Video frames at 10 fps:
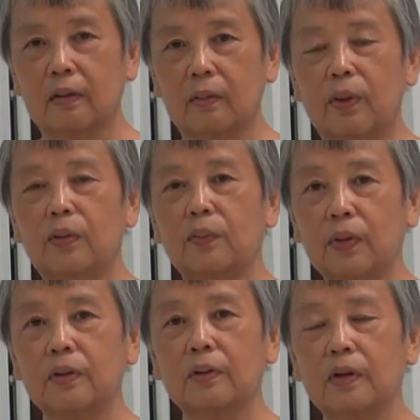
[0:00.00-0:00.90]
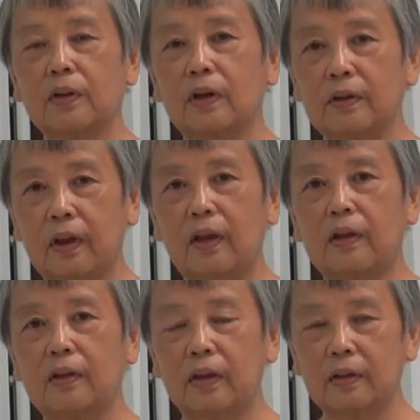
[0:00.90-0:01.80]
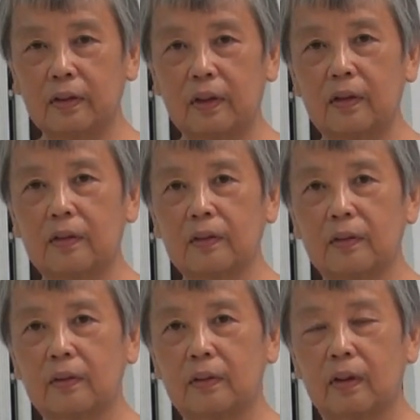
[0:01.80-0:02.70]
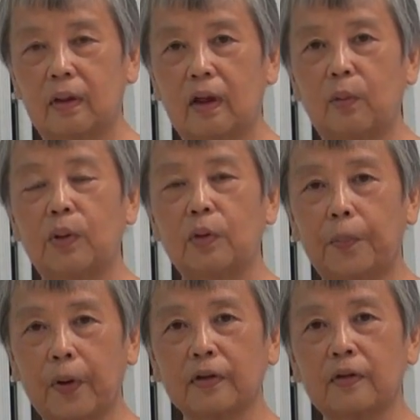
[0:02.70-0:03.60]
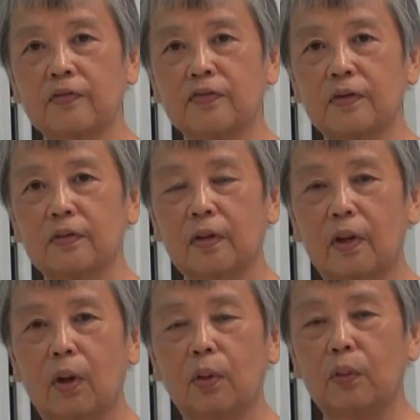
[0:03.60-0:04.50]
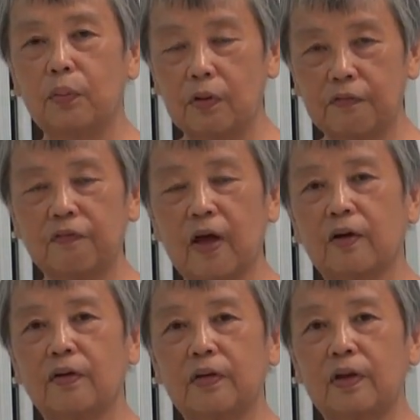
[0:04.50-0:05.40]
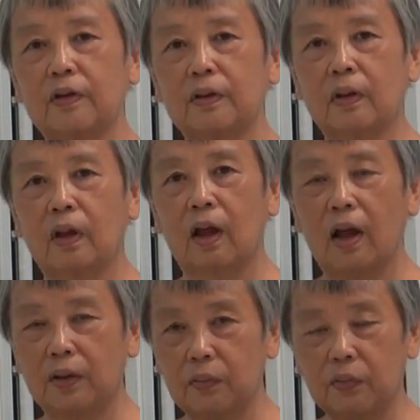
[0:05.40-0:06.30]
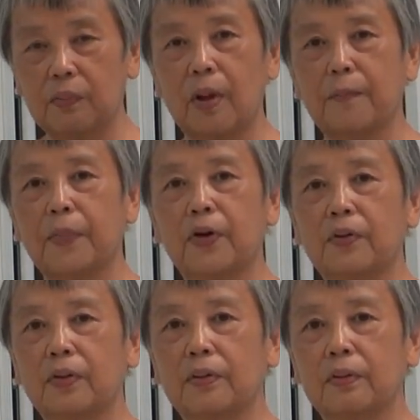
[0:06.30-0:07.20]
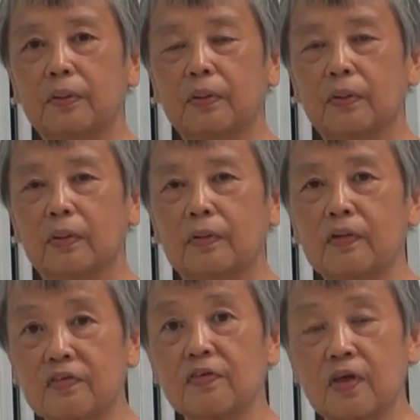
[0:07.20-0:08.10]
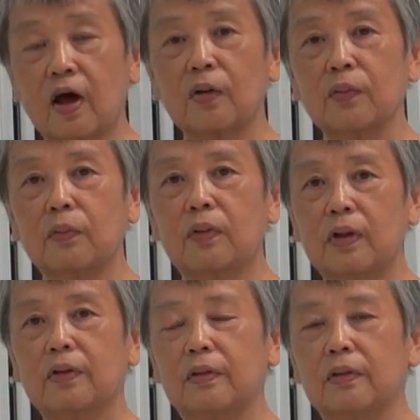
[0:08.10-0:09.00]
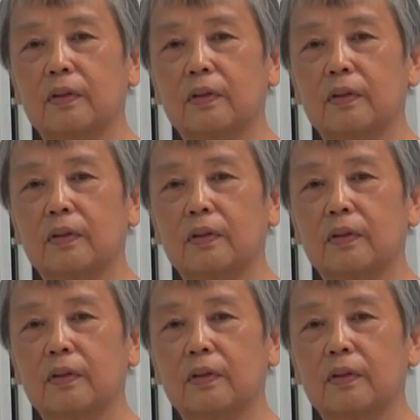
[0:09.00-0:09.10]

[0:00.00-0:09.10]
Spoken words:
When you read it again and again. And when you practice it, you reflect on it and you remember it. This is how you learn.